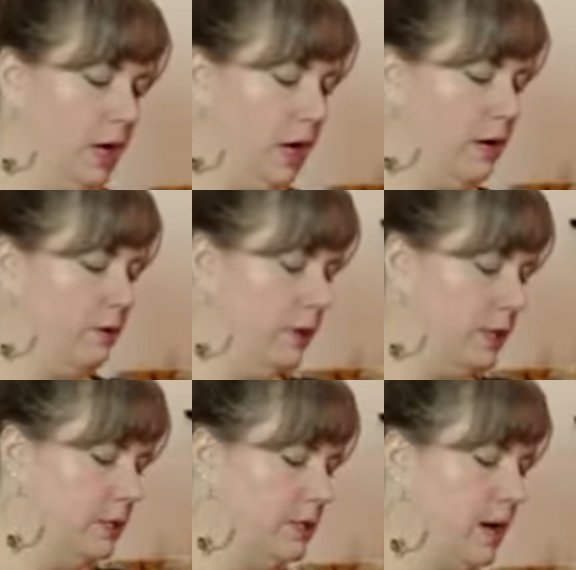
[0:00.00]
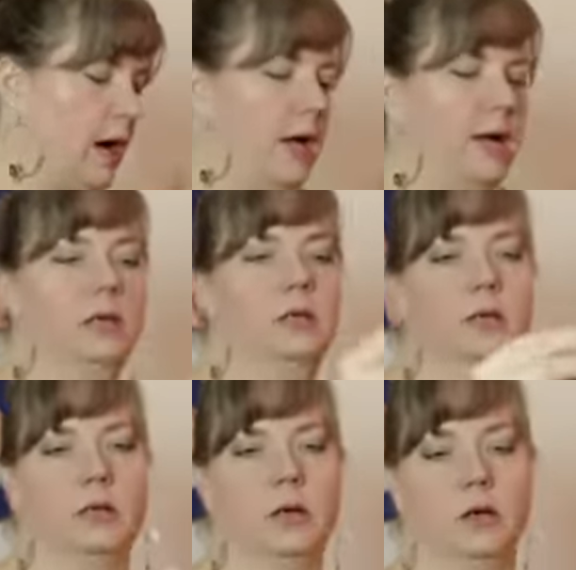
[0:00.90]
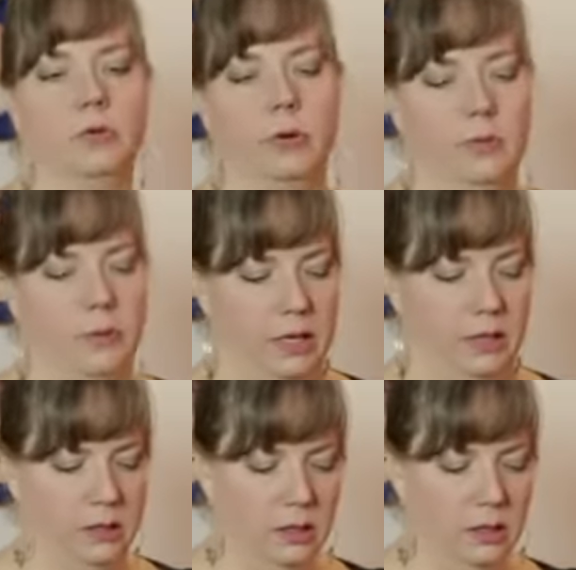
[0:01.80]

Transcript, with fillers: I already tied a ribbon.